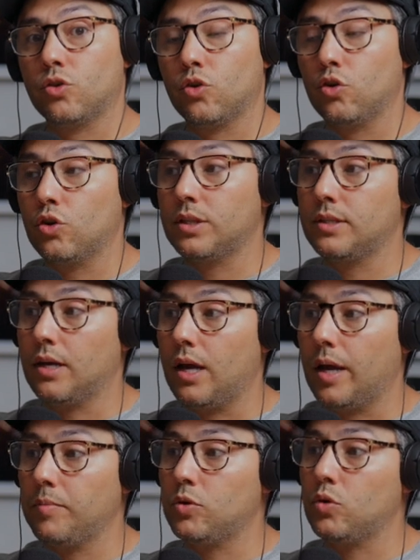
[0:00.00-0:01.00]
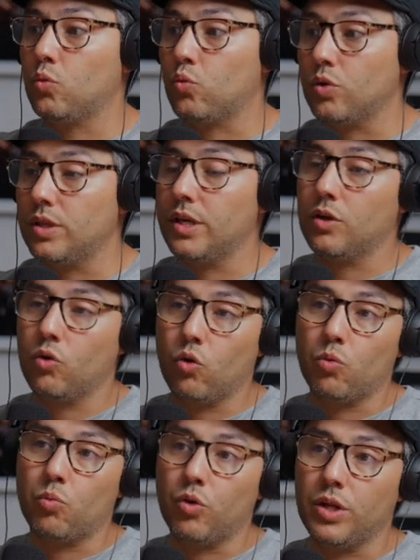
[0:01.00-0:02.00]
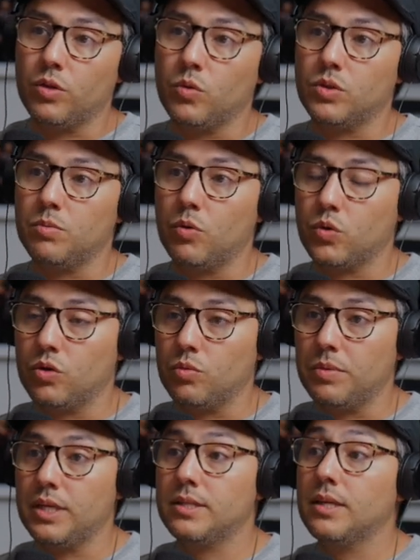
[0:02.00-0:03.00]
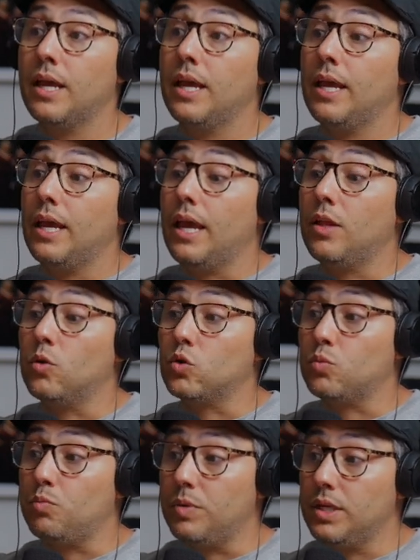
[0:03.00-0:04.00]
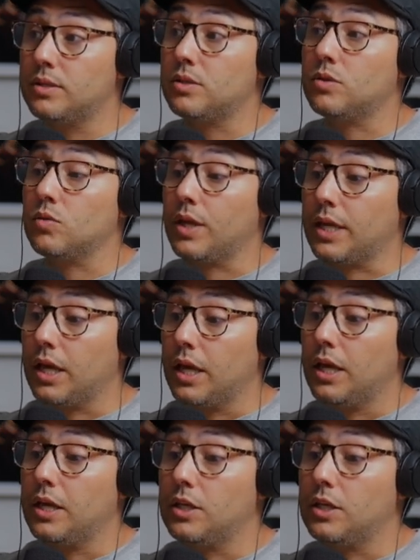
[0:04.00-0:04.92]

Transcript: took time to really incorporate those emotional beats and those beats to like